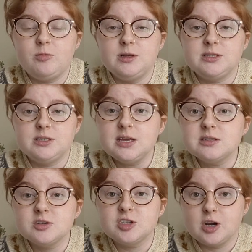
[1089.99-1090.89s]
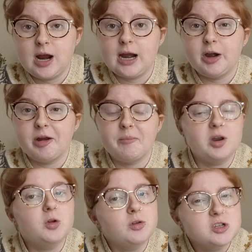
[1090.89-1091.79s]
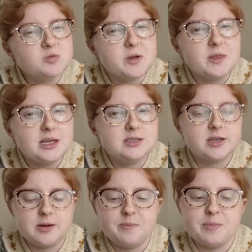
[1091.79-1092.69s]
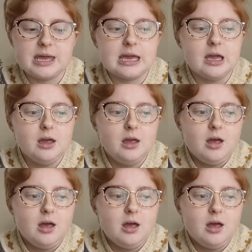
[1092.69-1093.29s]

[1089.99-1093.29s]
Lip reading: and once it does, they'll start hiring, but who knows when that's going to be.